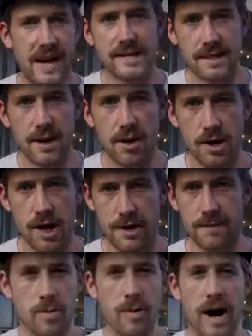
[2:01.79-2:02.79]
That's an L cut.
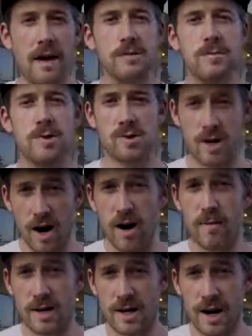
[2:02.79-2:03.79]
Perhaps the most
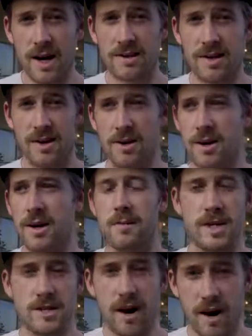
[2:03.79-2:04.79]
common cut that you're gonna
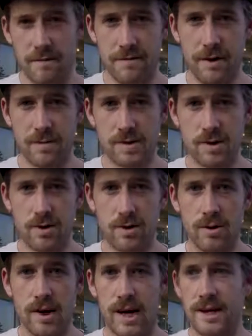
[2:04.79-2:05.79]
be taught in film
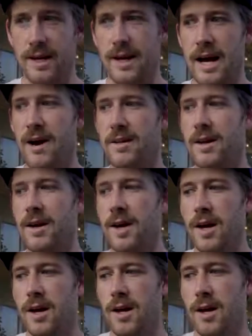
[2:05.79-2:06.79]
school, and then now that
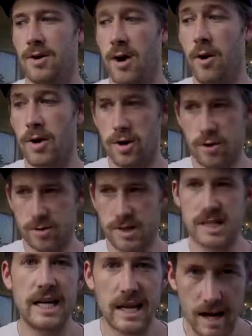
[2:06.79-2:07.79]
you know it, you'll
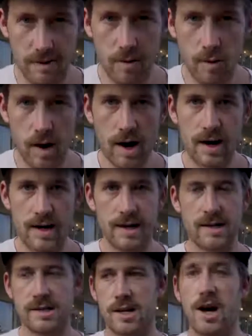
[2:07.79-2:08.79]
see it everywhere,
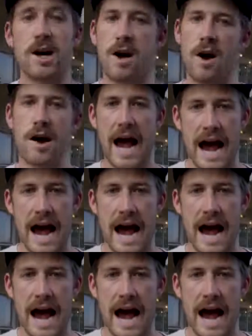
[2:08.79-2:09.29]
is cutting on